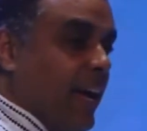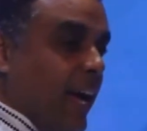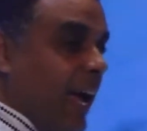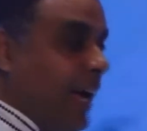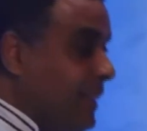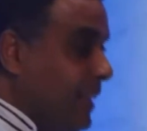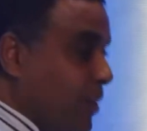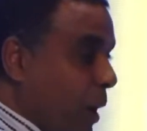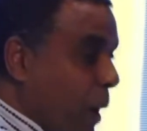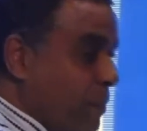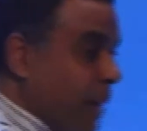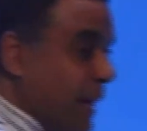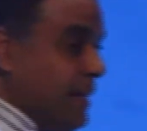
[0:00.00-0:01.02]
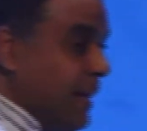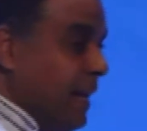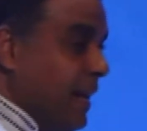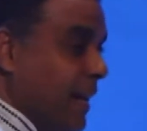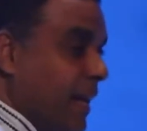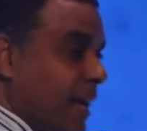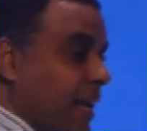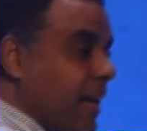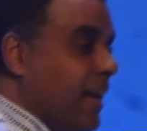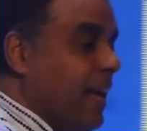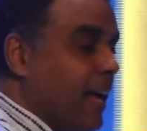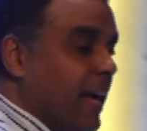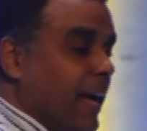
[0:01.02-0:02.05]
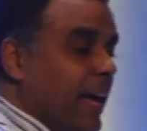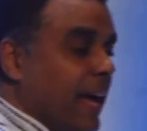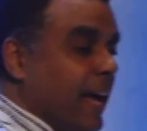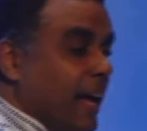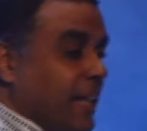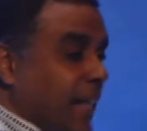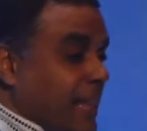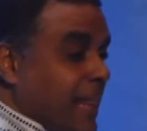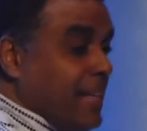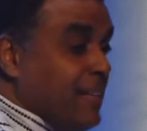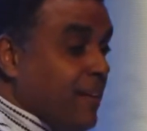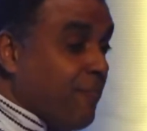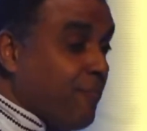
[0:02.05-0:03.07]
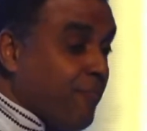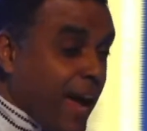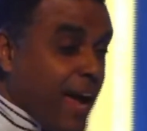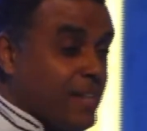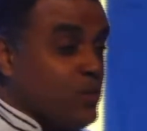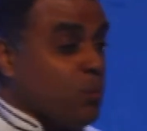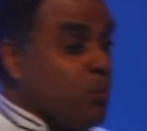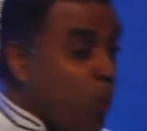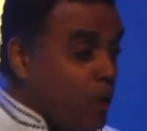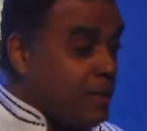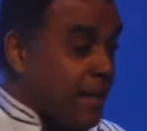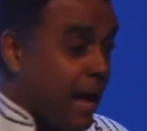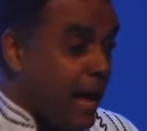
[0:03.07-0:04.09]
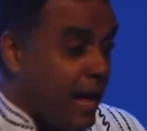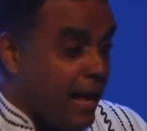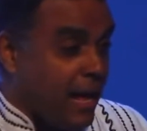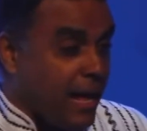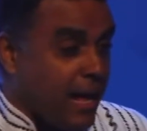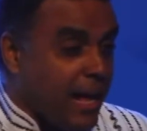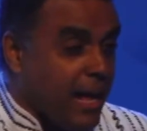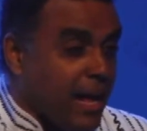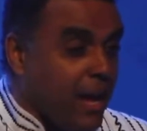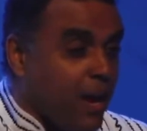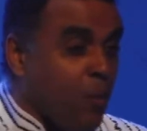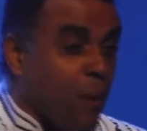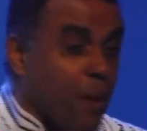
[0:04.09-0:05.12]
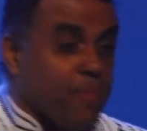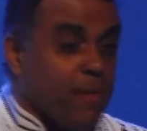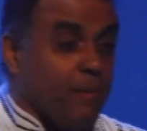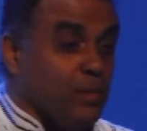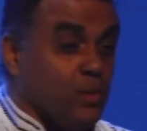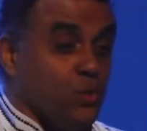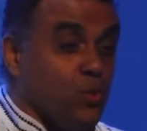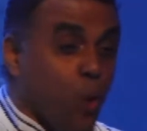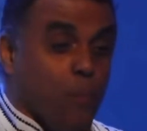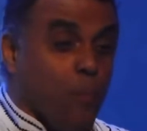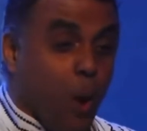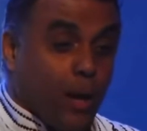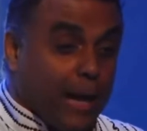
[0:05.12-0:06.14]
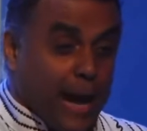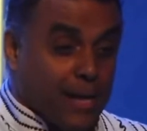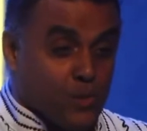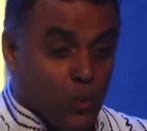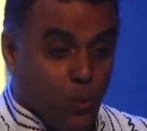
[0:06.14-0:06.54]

Is it not amazing? Now that's the first wonder when there is no more curse.